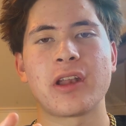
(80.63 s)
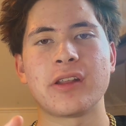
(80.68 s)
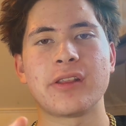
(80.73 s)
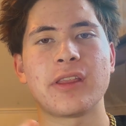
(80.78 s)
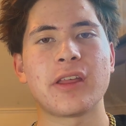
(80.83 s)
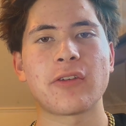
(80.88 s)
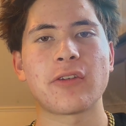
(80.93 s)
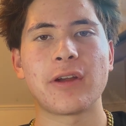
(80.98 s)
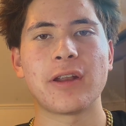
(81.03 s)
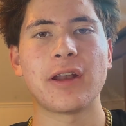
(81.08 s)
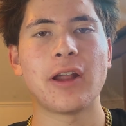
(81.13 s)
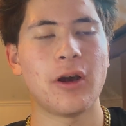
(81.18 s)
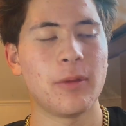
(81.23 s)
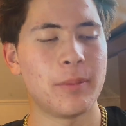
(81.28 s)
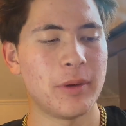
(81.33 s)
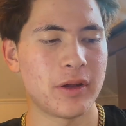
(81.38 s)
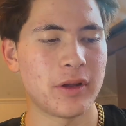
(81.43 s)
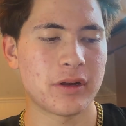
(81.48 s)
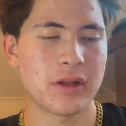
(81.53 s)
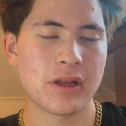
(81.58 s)
anything right now,
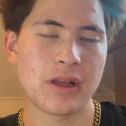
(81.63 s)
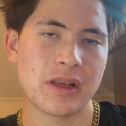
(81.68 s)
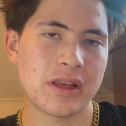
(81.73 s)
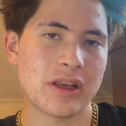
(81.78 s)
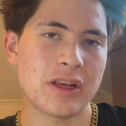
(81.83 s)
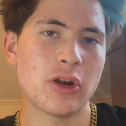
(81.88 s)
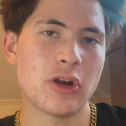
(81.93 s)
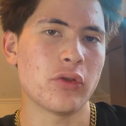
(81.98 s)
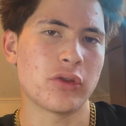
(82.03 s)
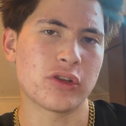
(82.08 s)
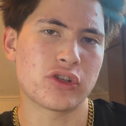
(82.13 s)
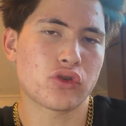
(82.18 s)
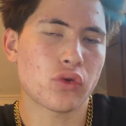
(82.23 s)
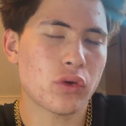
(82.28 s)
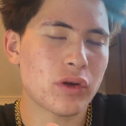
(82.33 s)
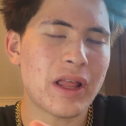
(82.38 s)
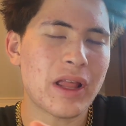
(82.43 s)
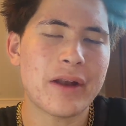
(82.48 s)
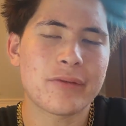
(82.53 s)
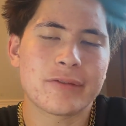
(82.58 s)
but the
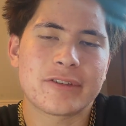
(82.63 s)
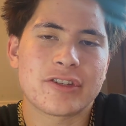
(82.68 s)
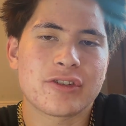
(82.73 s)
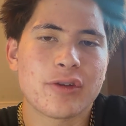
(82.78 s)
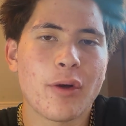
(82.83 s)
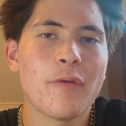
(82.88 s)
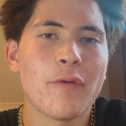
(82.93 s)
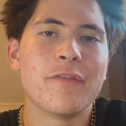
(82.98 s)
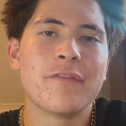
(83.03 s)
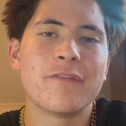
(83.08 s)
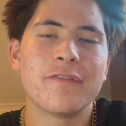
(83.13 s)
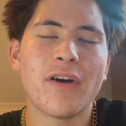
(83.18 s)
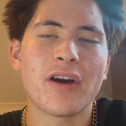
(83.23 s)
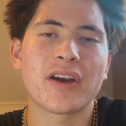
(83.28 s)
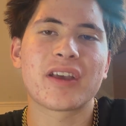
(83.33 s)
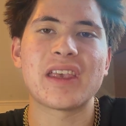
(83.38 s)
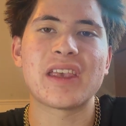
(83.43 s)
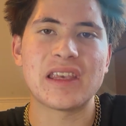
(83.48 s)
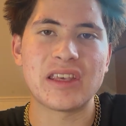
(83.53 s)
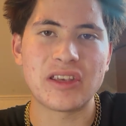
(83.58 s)
storyline was so
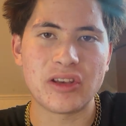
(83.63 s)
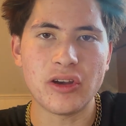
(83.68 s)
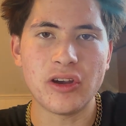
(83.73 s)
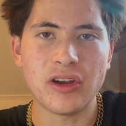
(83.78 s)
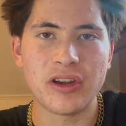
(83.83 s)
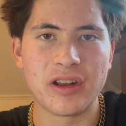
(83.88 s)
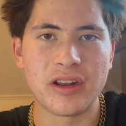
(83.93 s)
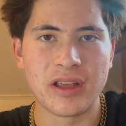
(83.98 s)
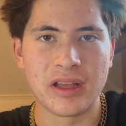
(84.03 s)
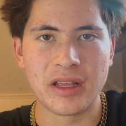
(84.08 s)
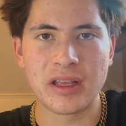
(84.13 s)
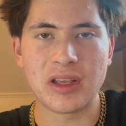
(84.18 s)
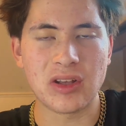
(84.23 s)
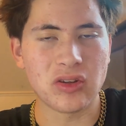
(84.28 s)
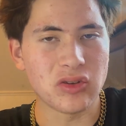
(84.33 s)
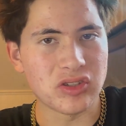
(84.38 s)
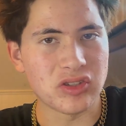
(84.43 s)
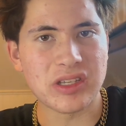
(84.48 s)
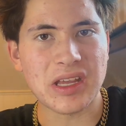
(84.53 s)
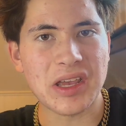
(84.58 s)
fucking good.
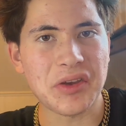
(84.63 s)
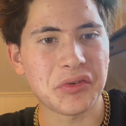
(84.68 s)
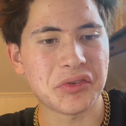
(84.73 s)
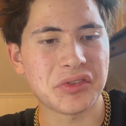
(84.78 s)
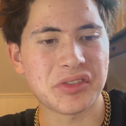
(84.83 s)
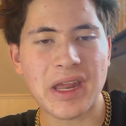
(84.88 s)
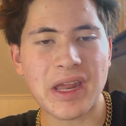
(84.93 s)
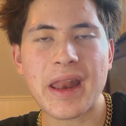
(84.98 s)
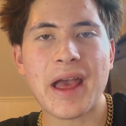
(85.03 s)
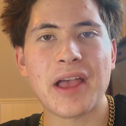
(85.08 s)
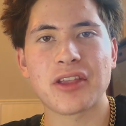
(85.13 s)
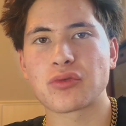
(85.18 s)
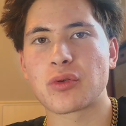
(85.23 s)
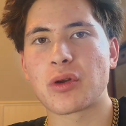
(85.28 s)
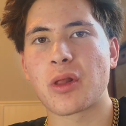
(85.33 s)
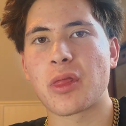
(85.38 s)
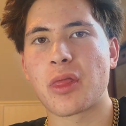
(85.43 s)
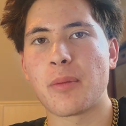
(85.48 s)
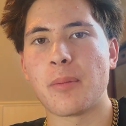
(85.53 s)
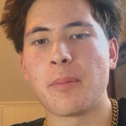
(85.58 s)
It was dead ass one of the